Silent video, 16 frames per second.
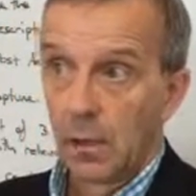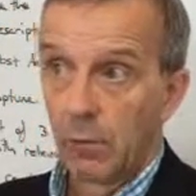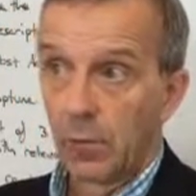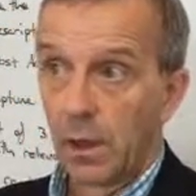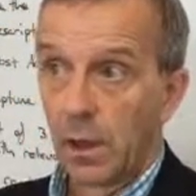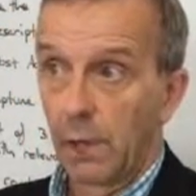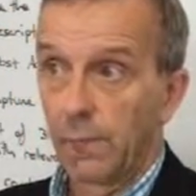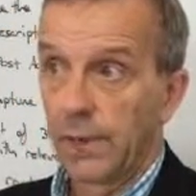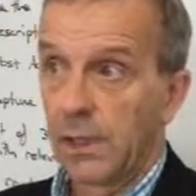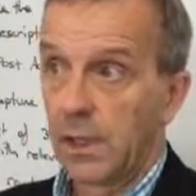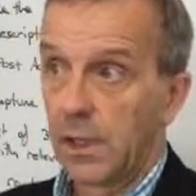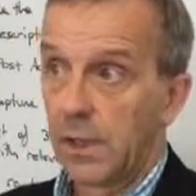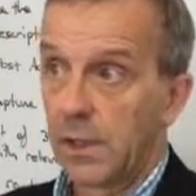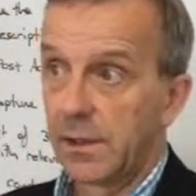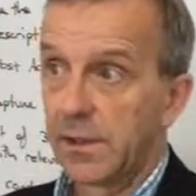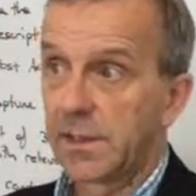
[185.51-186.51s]
We often
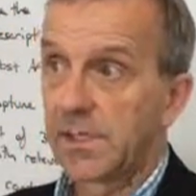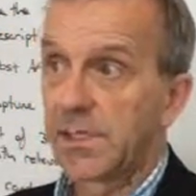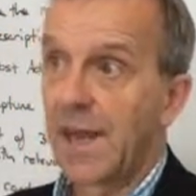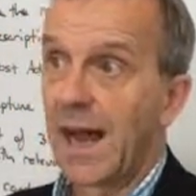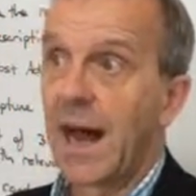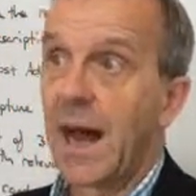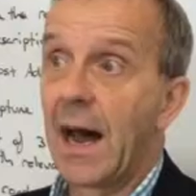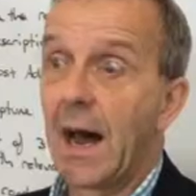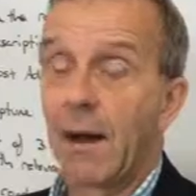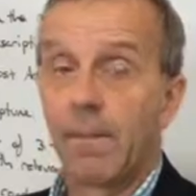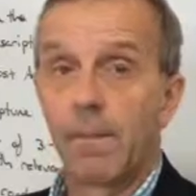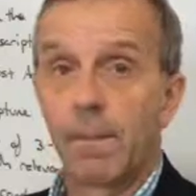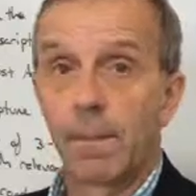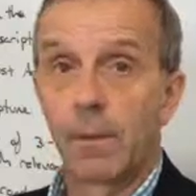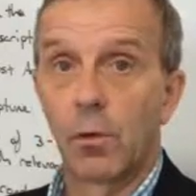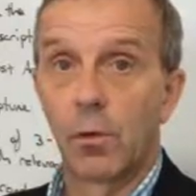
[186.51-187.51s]
hear the STAR
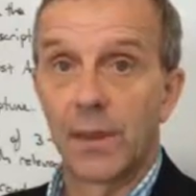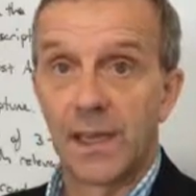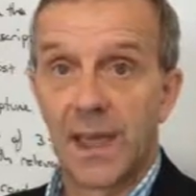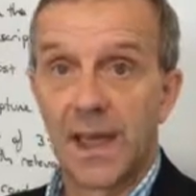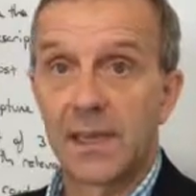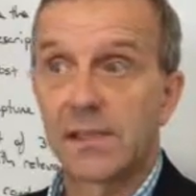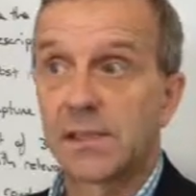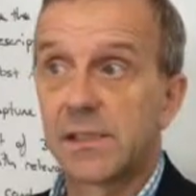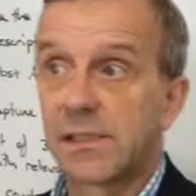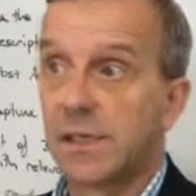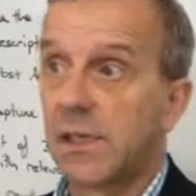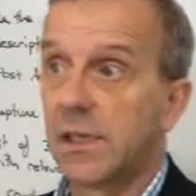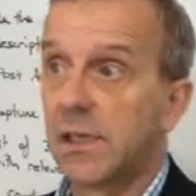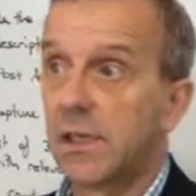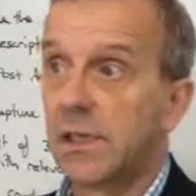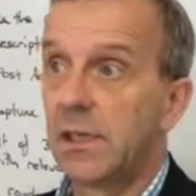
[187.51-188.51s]
or the
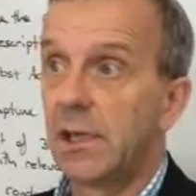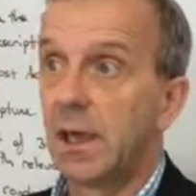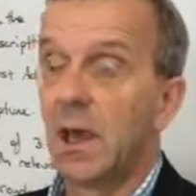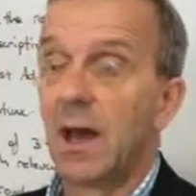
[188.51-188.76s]
STAR